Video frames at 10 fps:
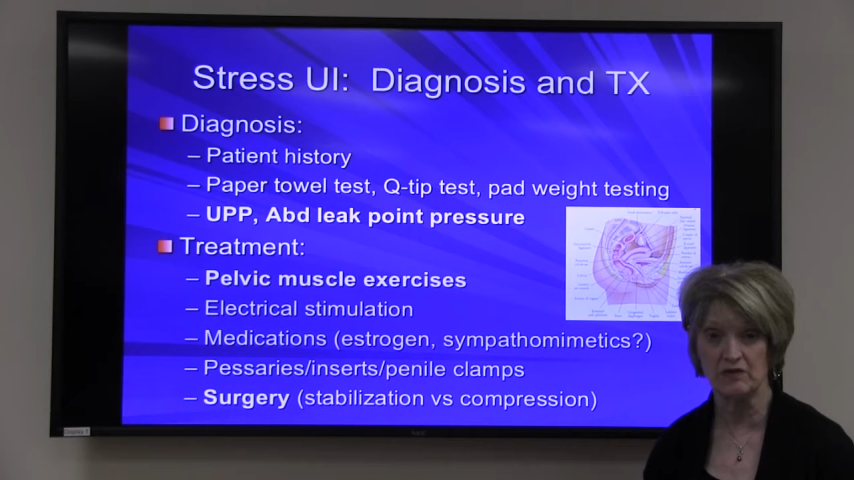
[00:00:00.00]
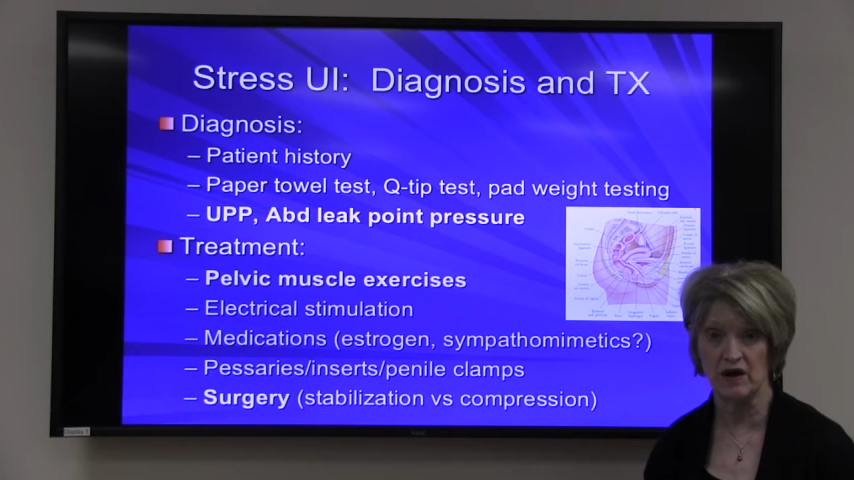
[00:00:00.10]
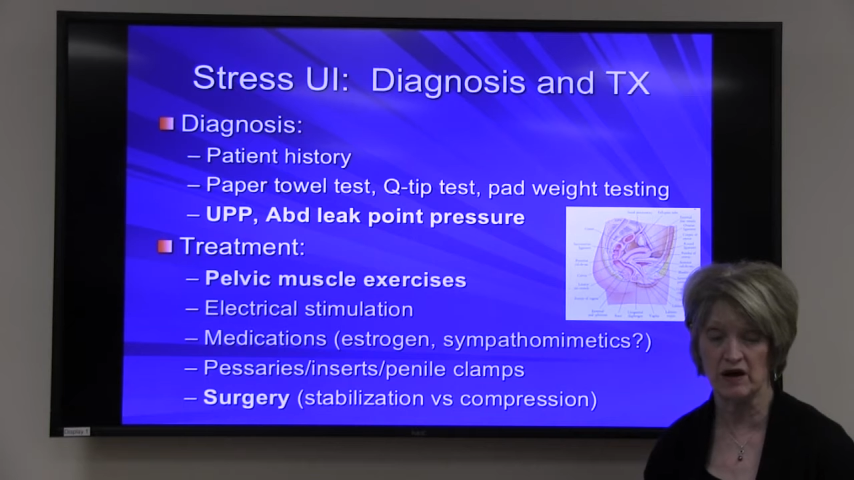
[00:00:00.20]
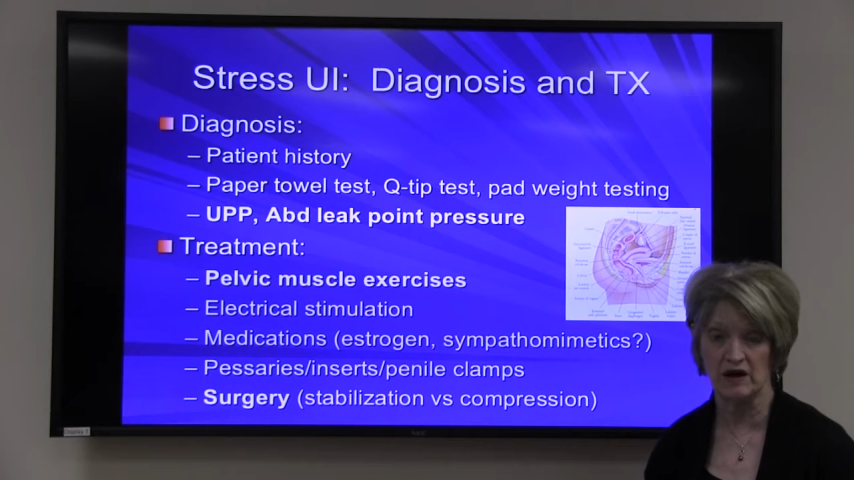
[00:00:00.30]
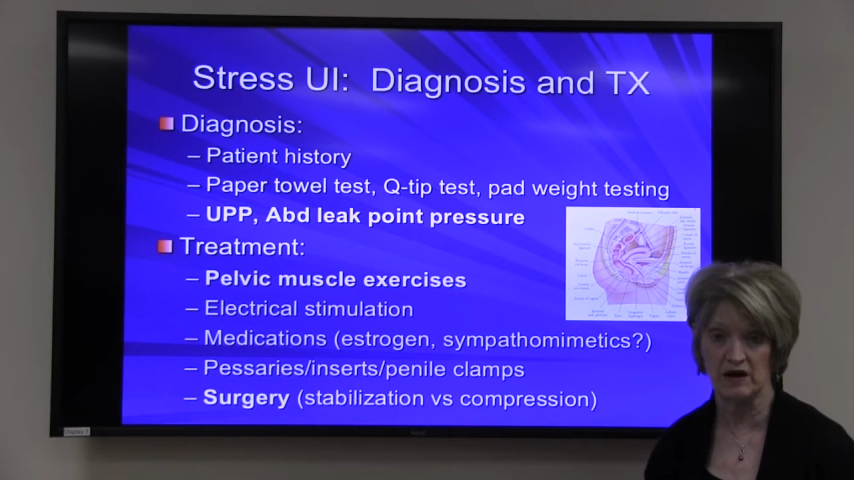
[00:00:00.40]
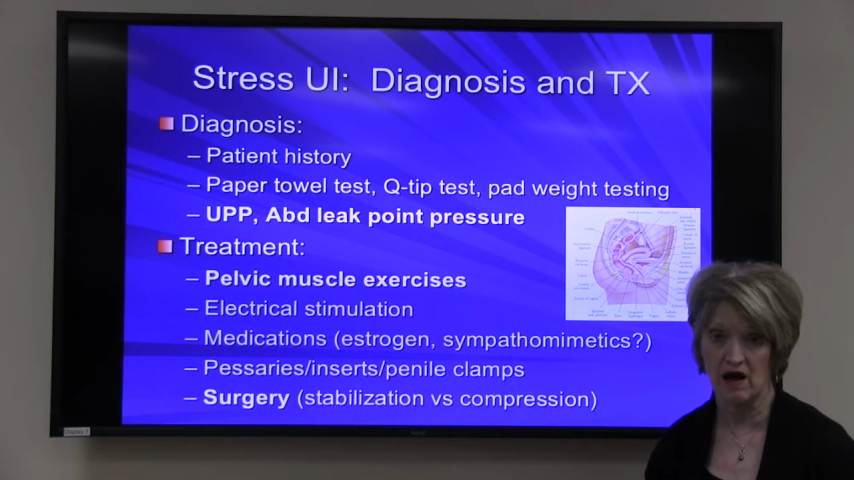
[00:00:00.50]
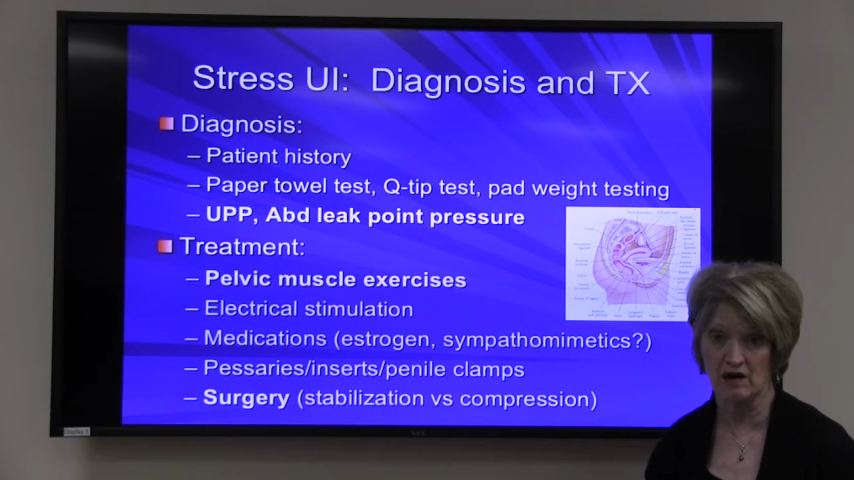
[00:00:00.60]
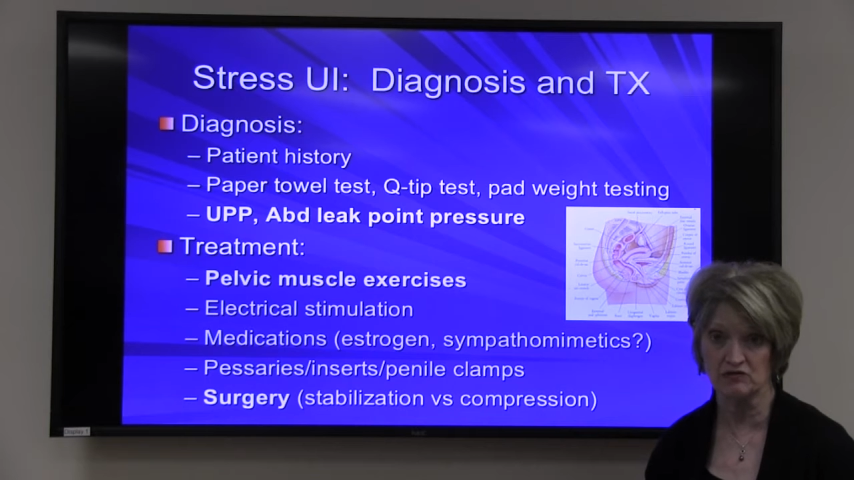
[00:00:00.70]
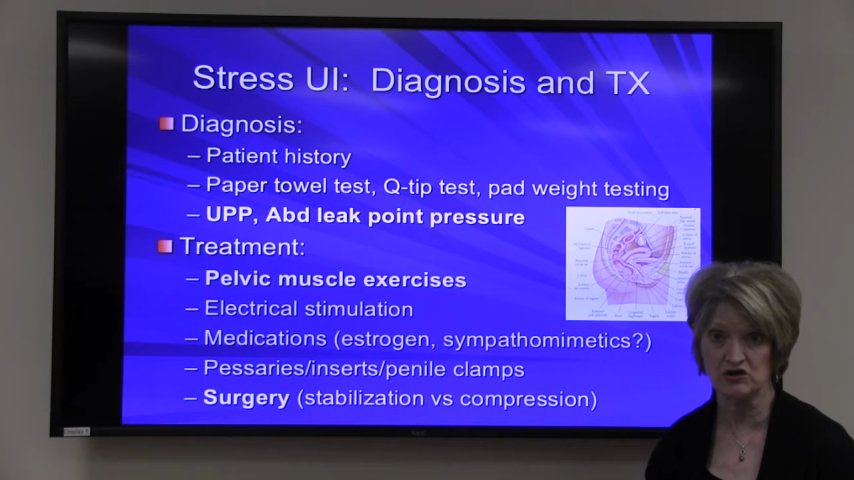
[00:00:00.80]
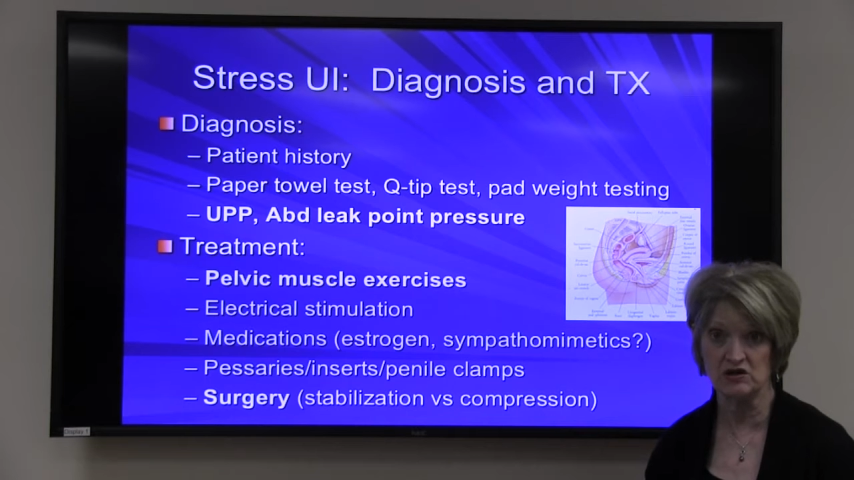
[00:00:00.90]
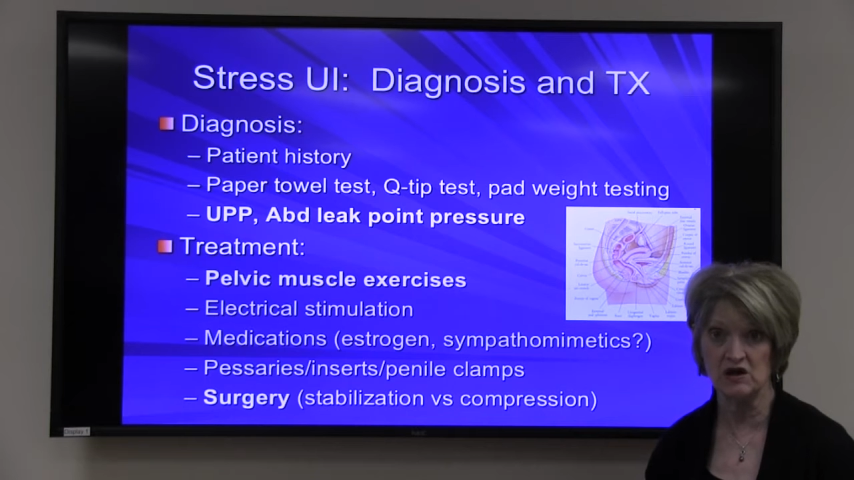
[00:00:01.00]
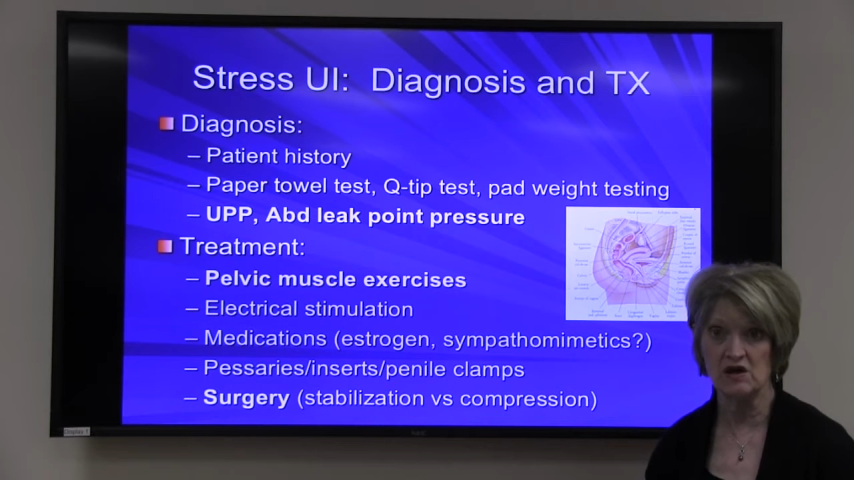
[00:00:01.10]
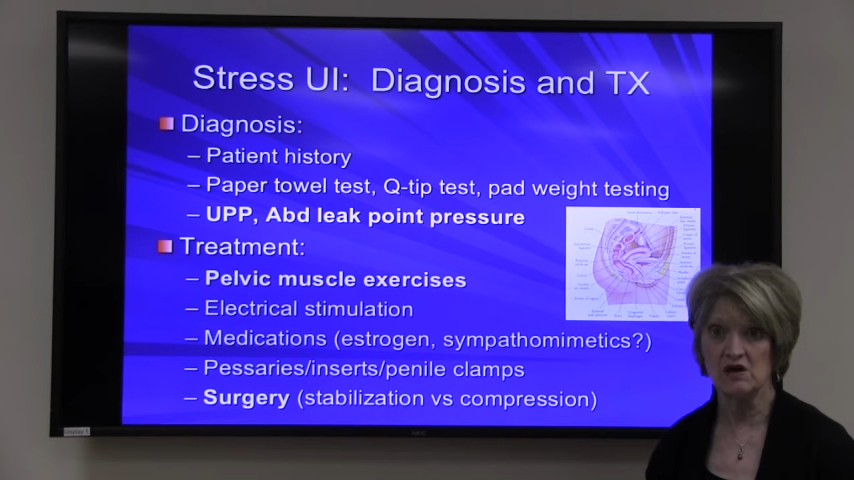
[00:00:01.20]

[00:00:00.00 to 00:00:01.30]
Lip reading: but an option.